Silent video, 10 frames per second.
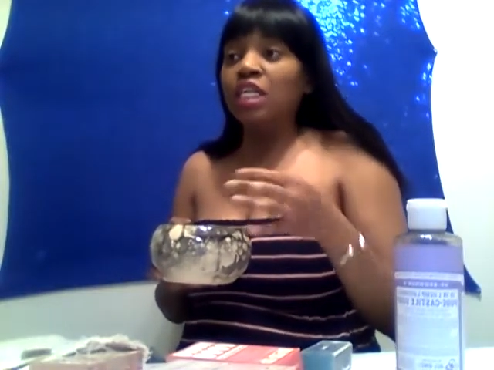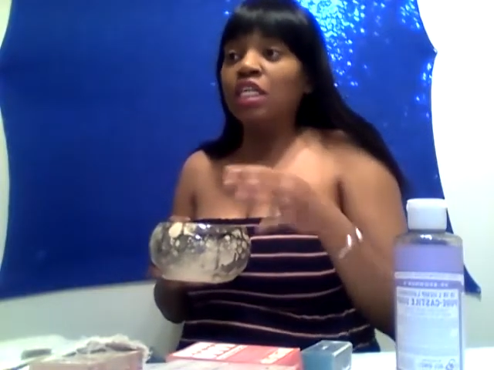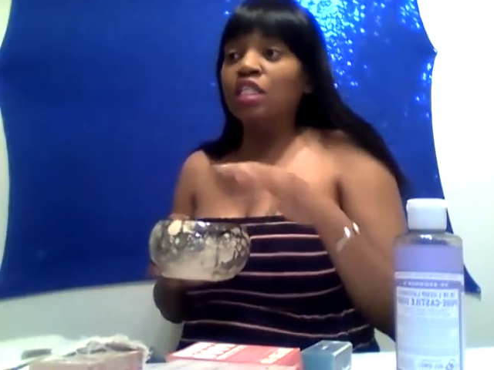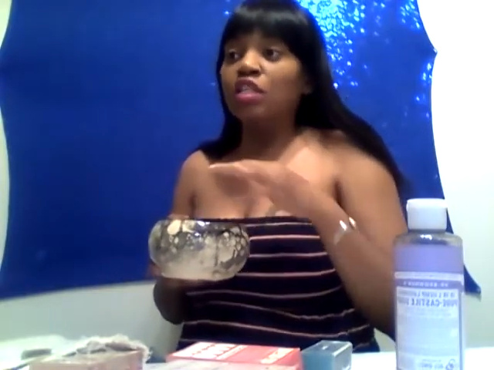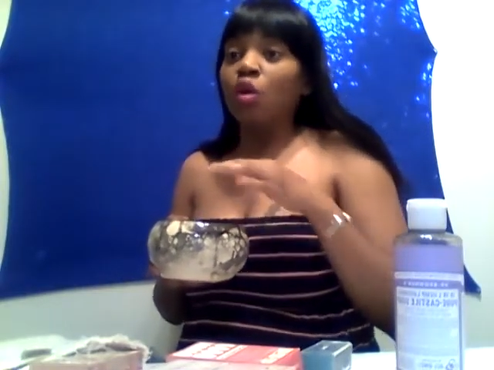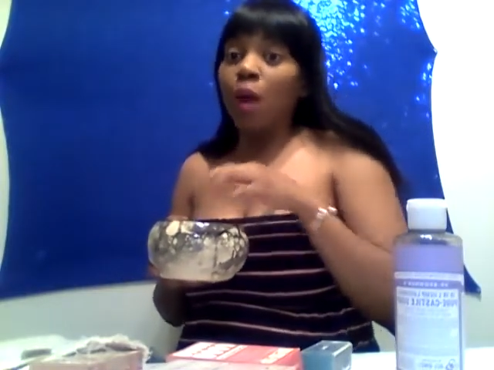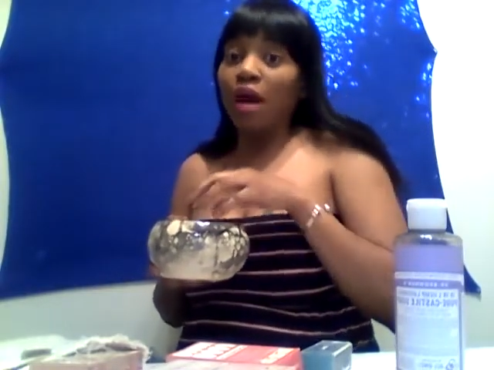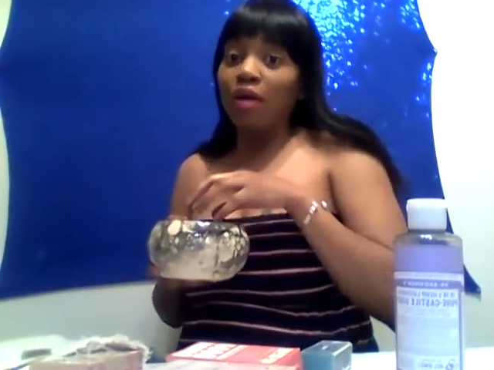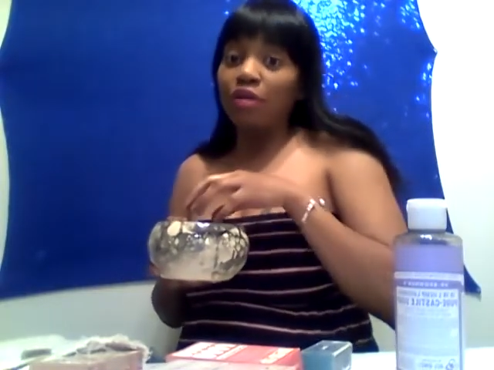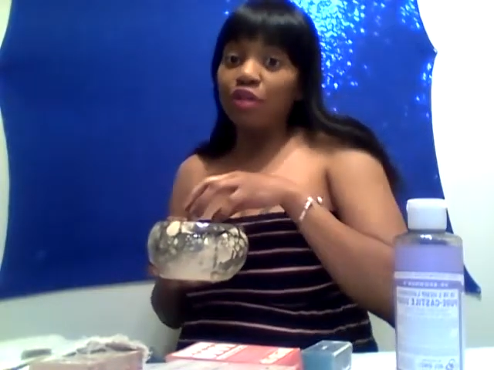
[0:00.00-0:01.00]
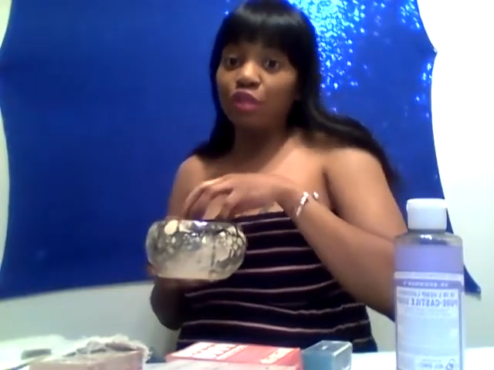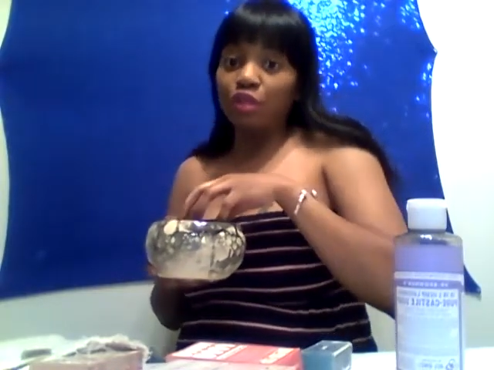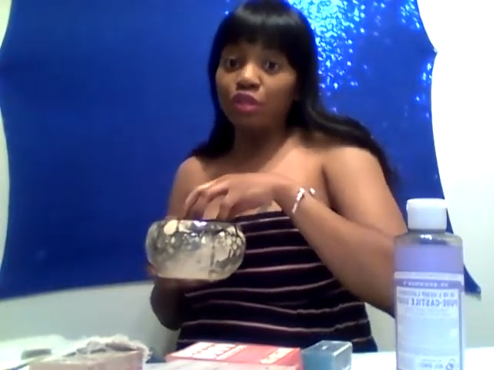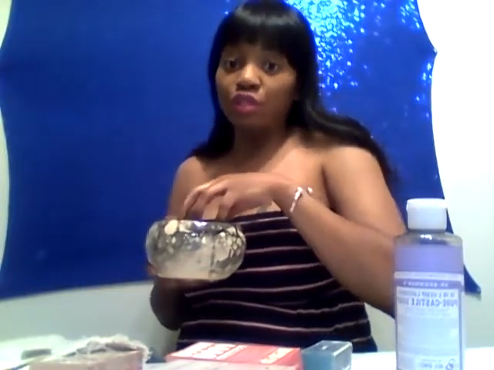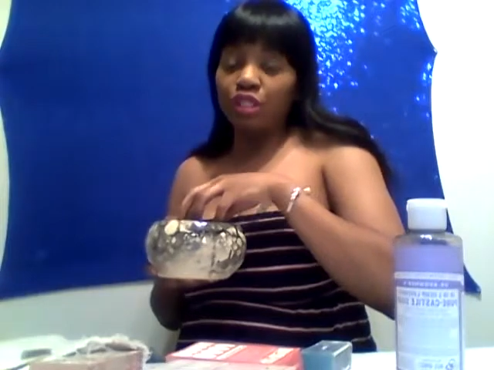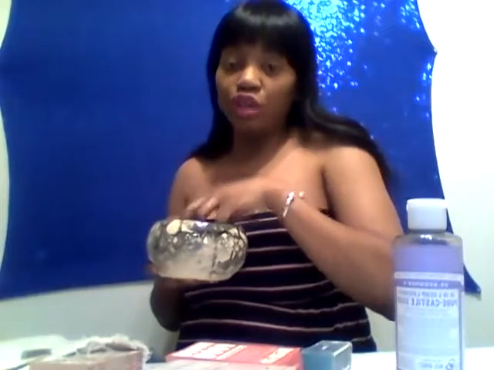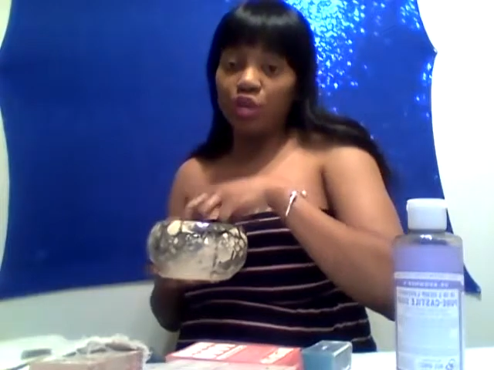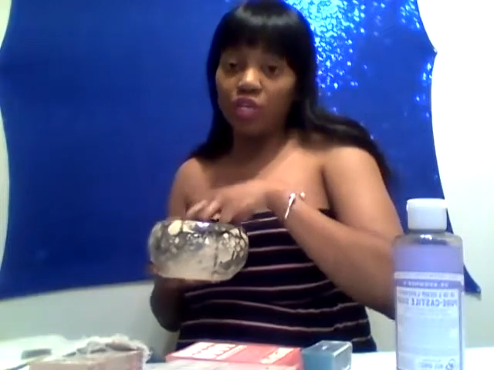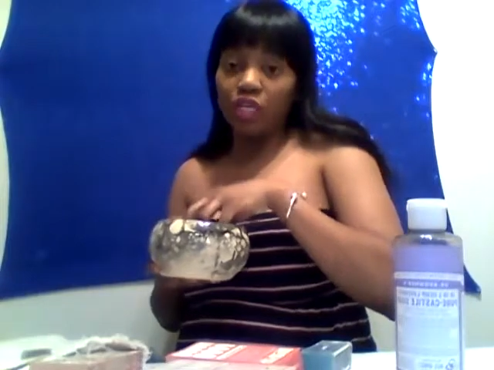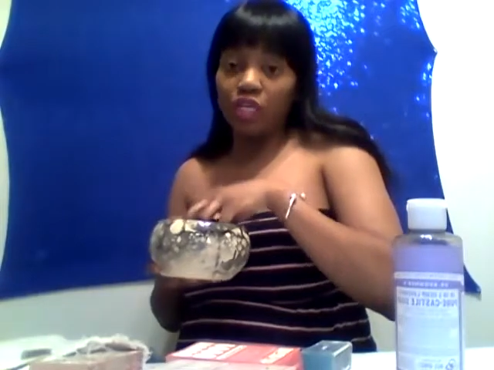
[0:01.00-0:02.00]
So while you're
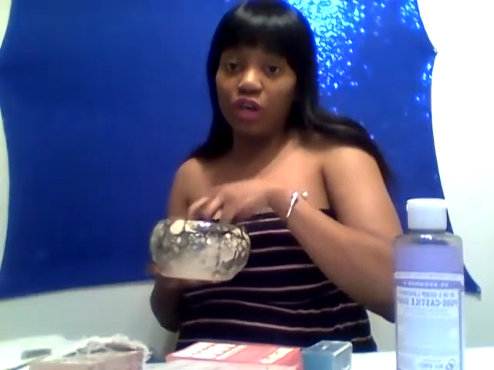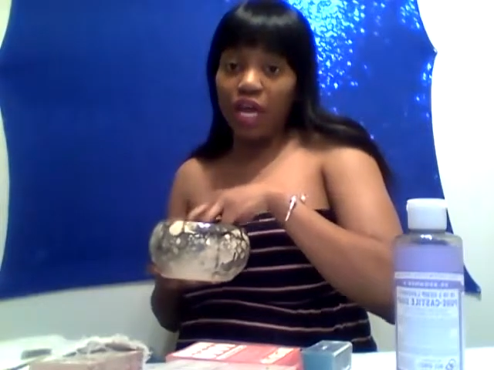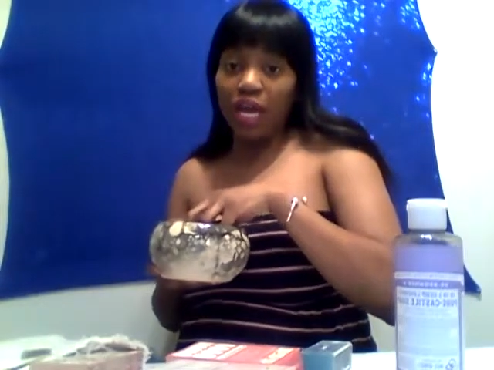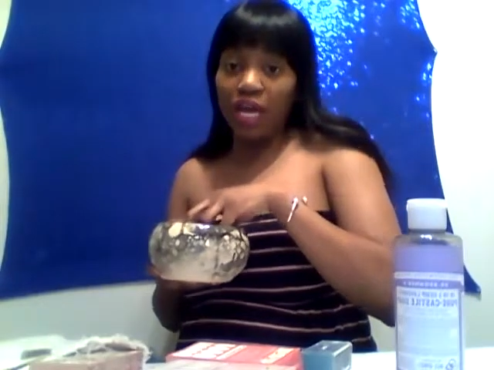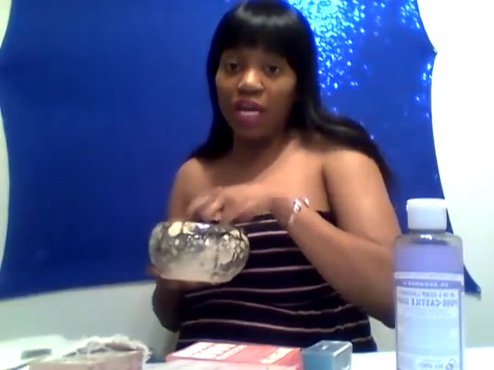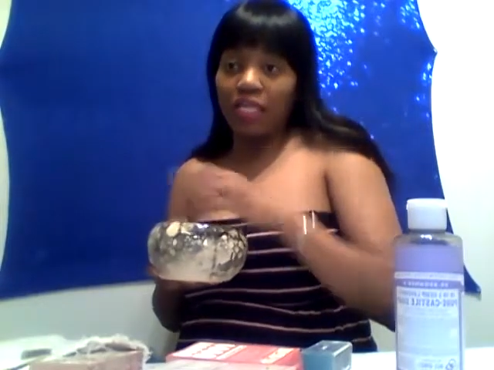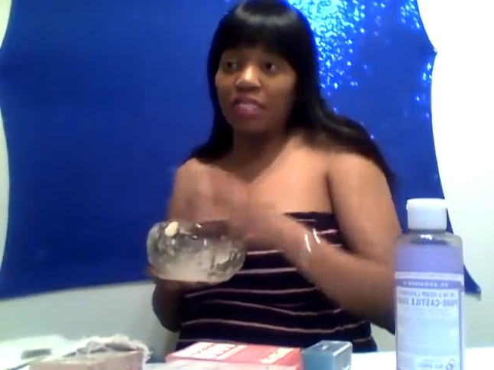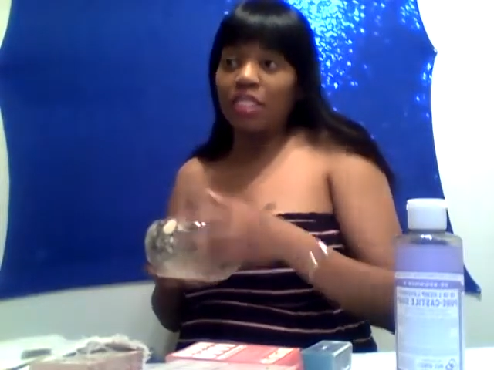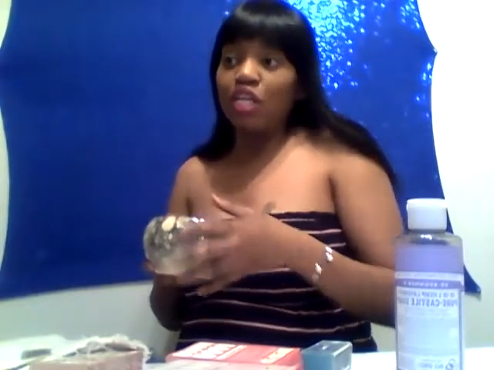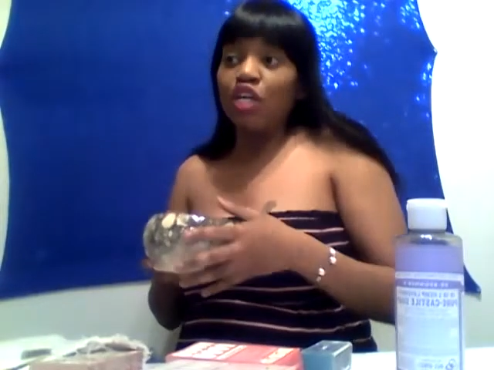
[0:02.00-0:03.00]
soaking your hands,